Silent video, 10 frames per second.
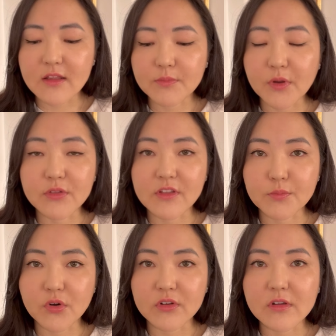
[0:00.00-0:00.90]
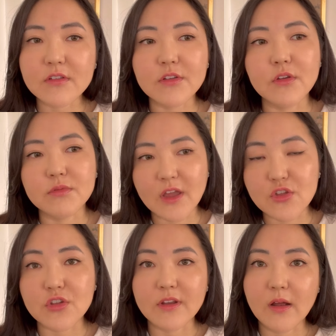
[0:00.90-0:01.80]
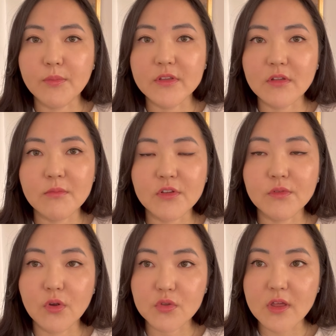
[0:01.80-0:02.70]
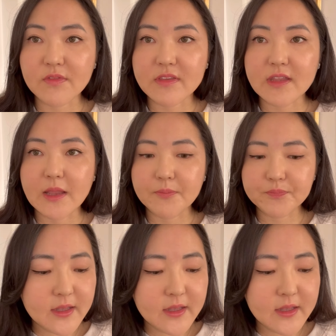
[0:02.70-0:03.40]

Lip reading: both these products, so that should help in terms of longevity.